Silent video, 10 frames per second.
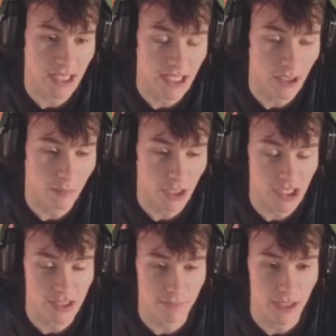in here, press
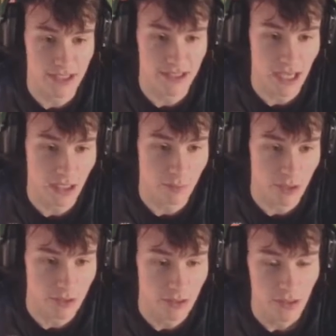the tackle
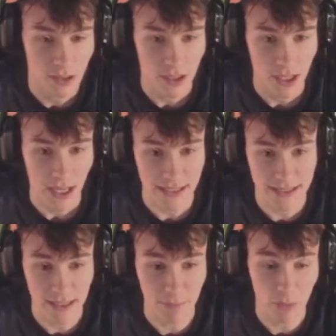button, it's a
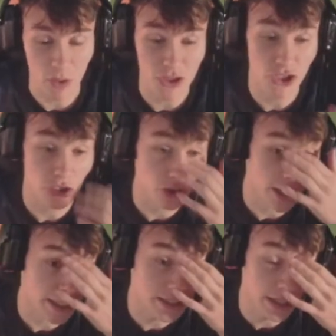simple 1-2,
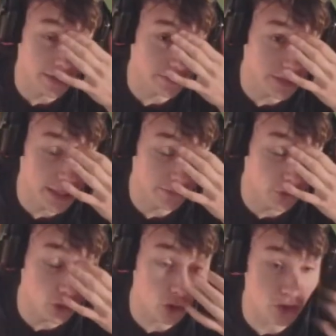and
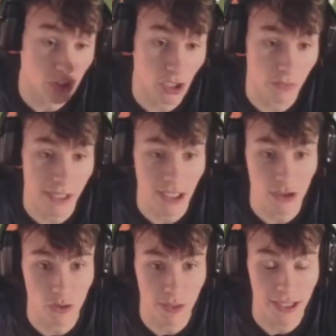FootyKingOfficial just got
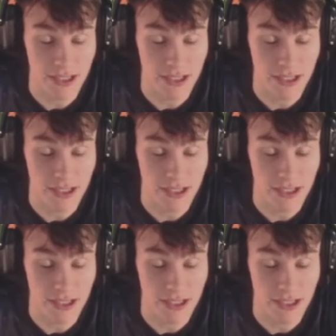Ronaldo away.